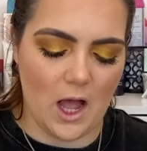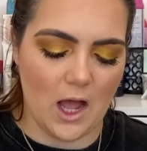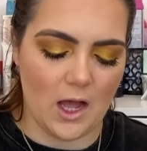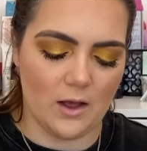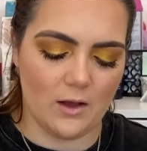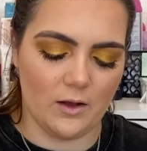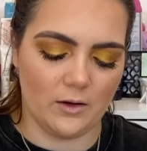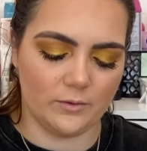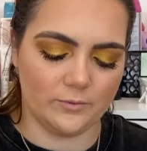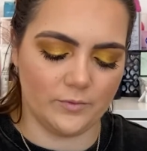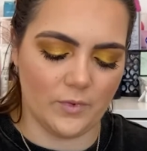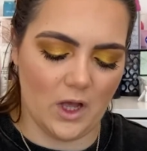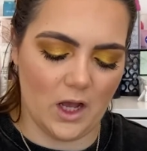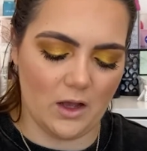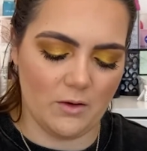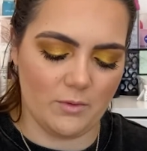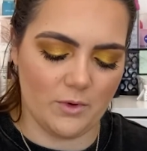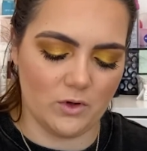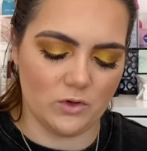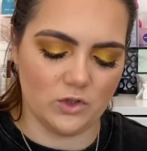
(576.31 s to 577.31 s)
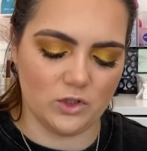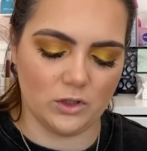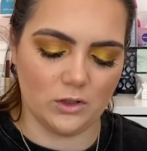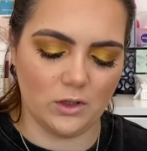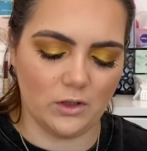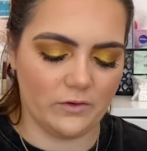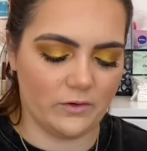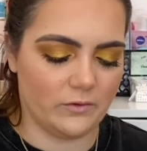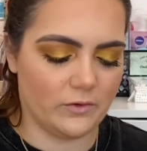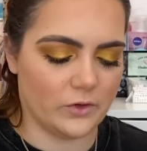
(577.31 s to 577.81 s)
eyebrow
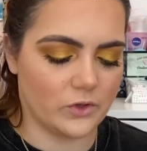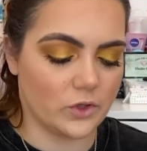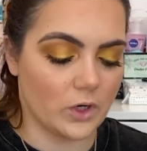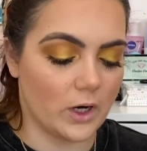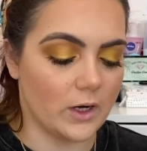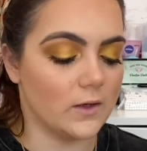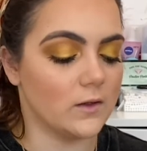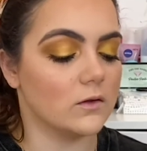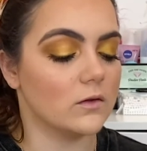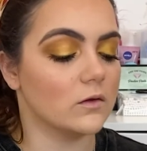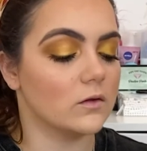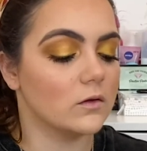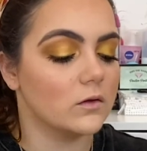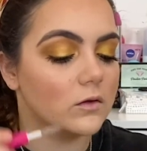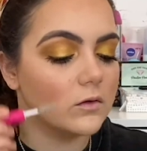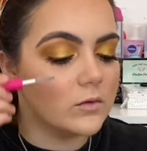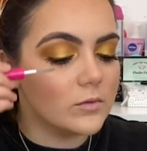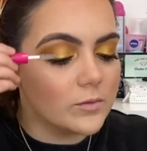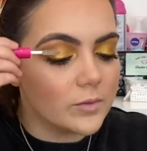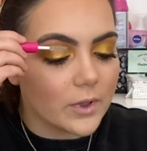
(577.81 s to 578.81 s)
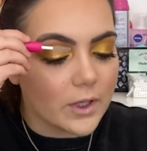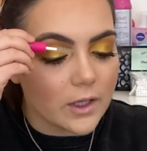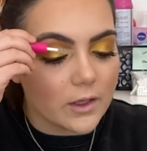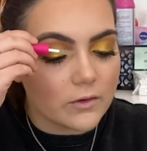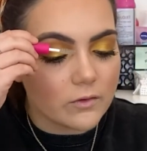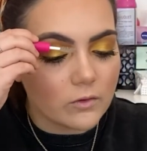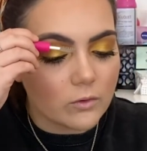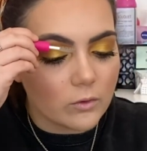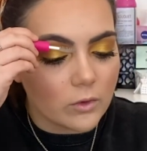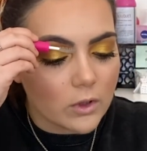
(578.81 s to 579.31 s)
gel I've ever tried, but
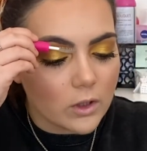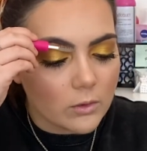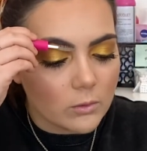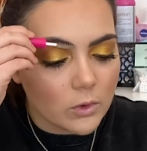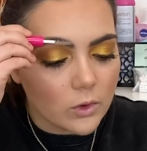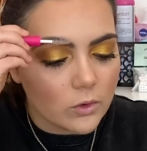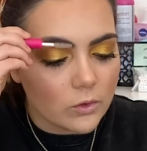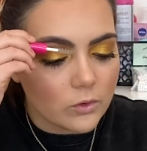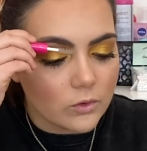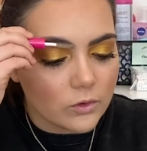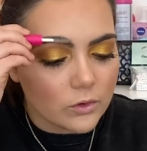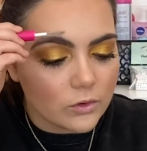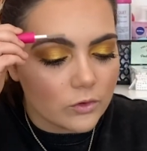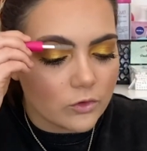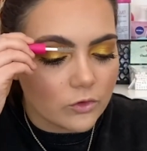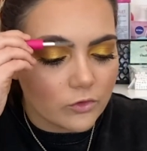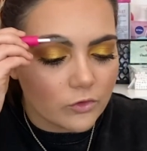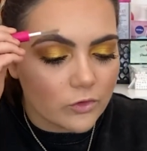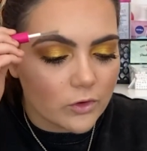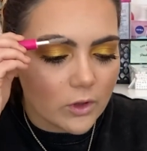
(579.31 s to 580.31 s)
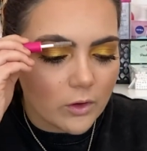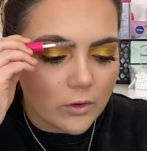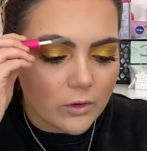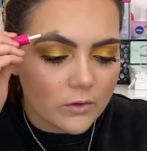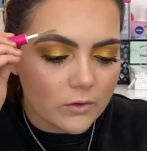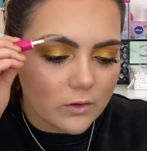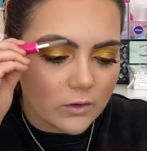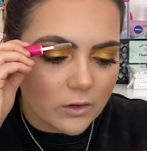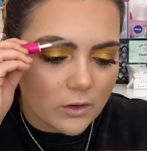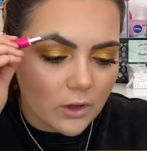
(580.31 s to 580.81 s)
it's the one I'm using just now
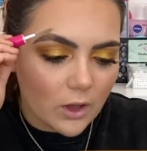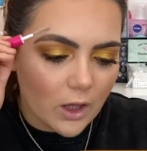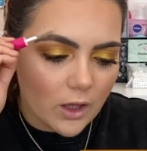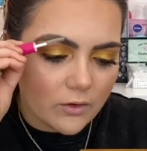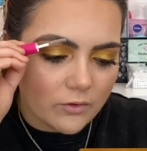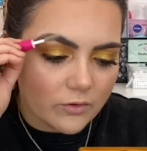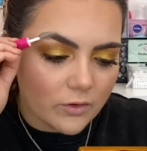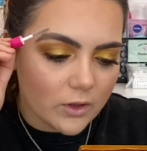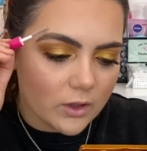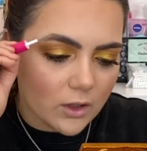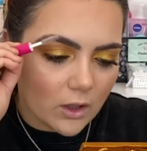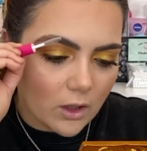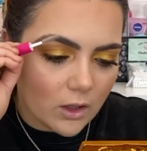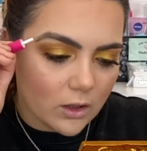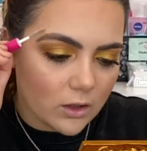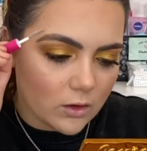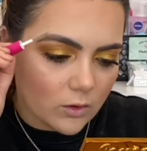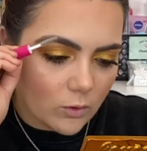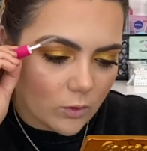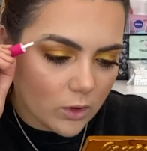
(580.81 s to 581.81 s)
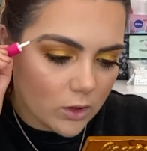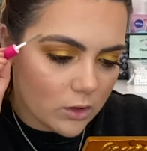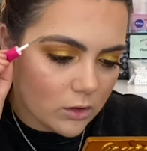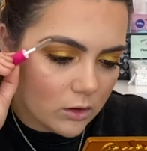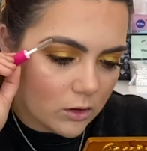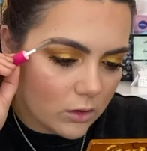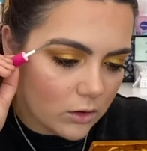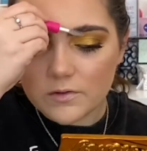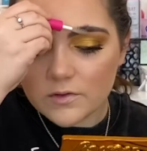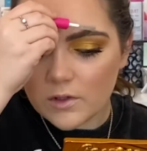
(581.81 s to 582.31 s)
until I find anyone.
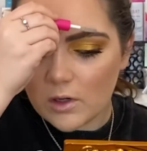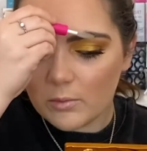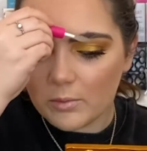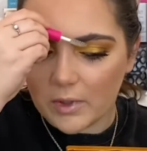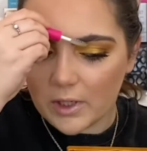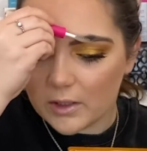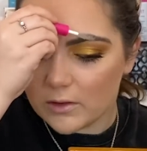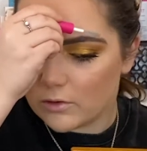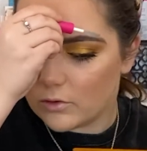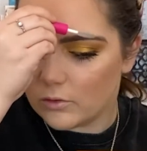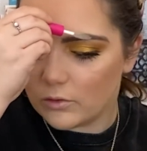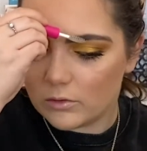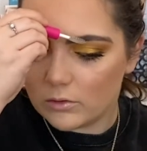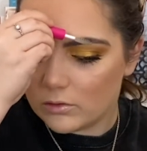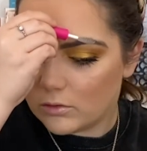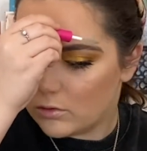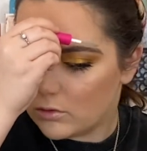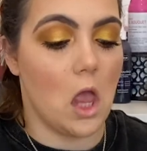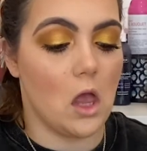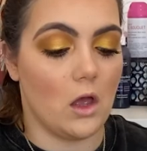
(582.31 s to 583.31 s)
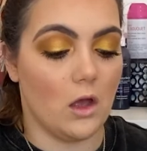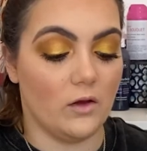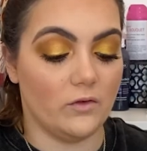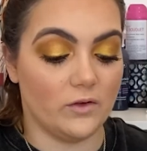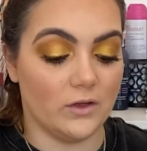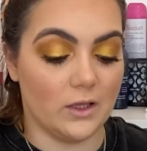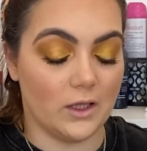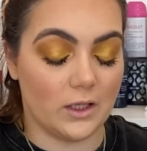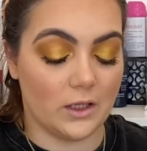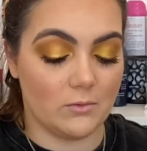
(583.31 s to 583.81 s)
It's not bad though. I
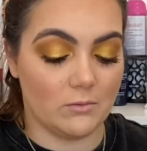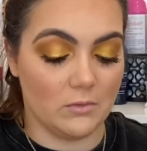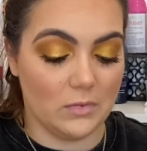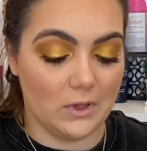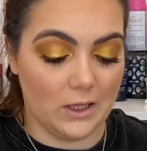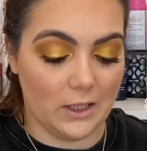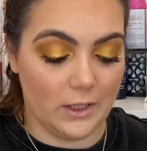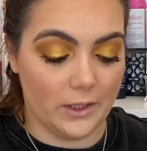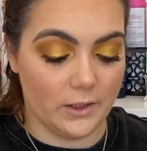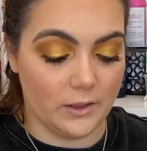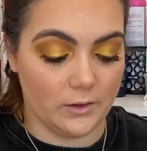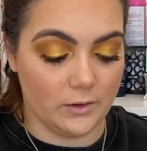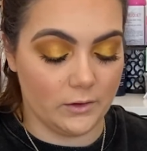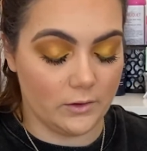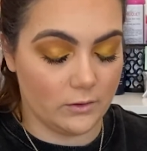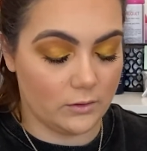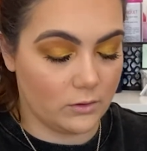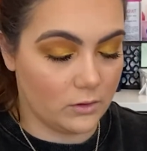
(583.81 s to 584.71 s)
feel like I'm blind.